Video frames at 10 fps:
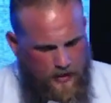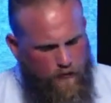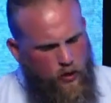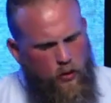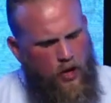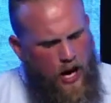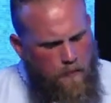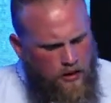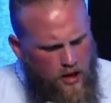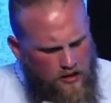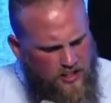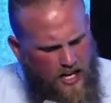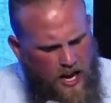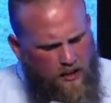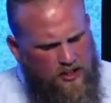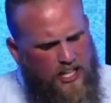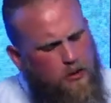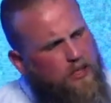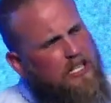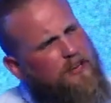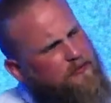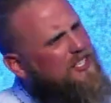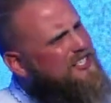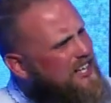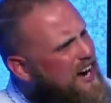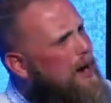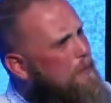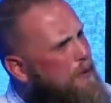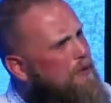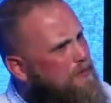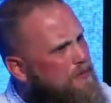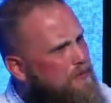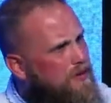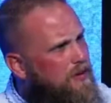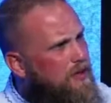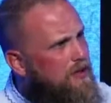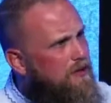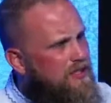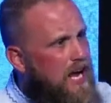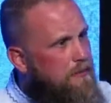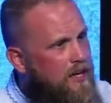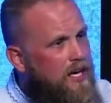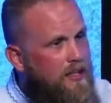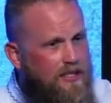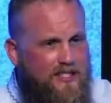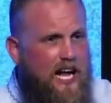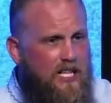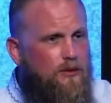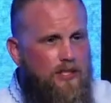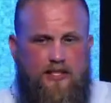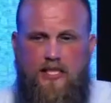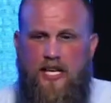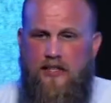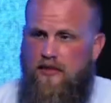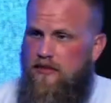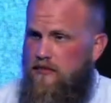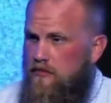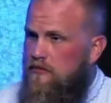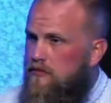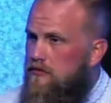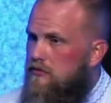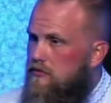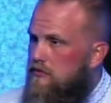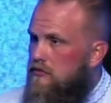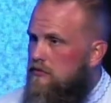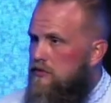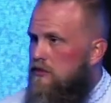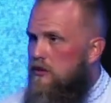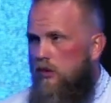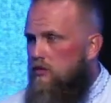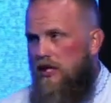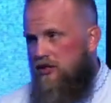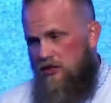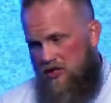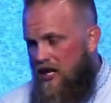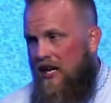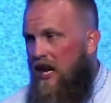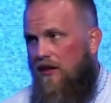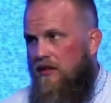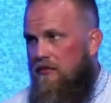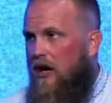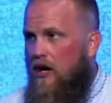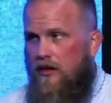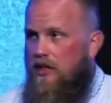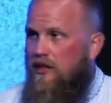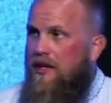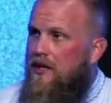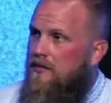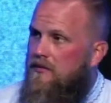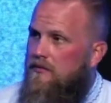If we will humble ourselves, he will lift us up. What does that mean? Exactly what it says. He won't let you stay down in the miry clay.